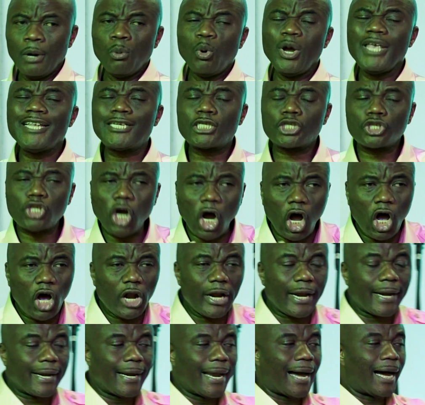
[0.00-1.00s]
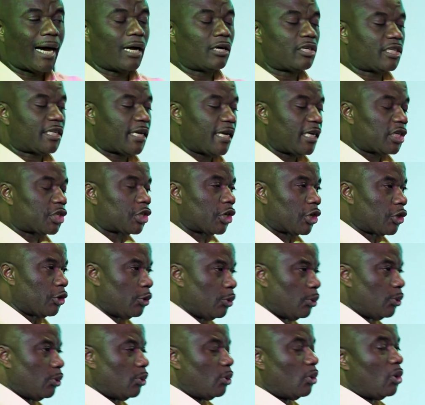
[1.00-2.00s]
And we started now on teaching
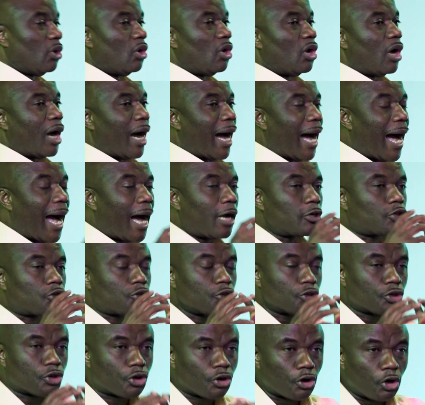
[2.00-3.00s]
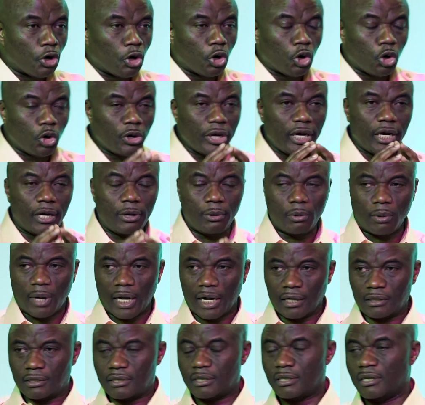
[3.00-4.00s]
you how to grow in
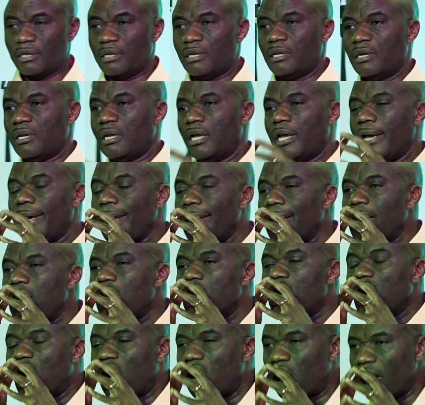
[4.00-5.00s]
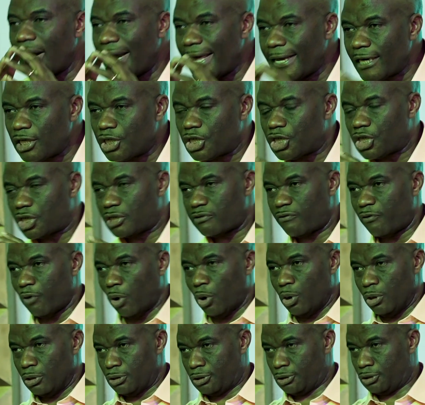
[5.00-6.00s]
what? In knowledge
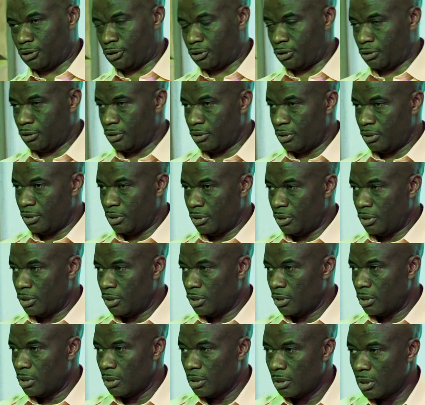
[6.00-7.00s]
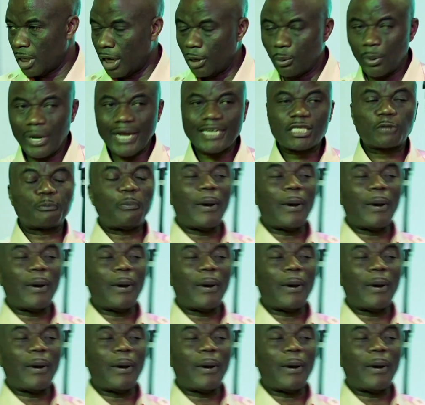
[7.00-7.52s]
first. And we